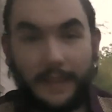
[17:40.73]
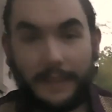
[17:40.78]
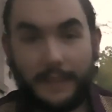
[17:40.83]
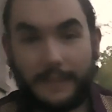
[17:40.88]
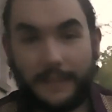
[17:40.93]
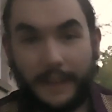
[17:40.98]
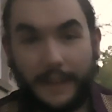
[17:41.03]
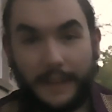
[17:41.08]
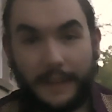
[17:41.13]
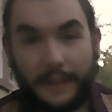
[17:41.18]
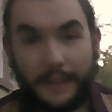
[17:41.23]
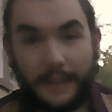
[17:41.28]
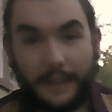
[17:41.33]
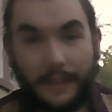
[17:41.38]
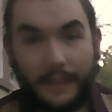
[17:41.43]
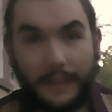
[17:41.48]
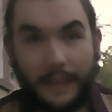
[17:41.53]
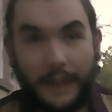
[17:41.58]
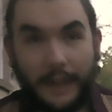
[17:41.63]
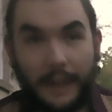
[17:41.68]
this
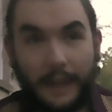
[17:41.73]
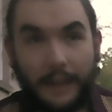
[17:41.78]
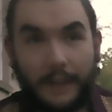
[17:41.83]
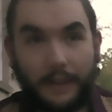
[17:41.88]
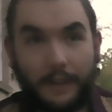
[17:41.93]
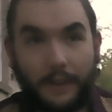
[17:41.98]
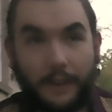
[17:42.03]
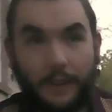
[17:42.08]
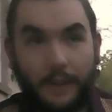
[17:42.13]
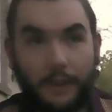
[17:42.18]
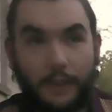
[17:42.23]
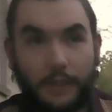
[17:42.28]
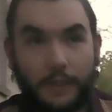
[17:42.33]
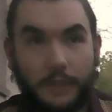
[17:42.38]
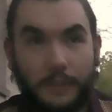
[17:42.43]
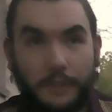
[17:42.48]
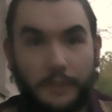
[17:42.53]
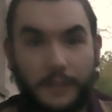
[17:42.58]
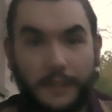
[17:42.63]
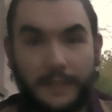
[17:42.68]
idea that our
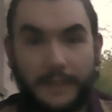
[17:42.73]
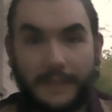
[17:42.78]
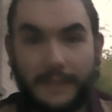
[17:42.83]
gender and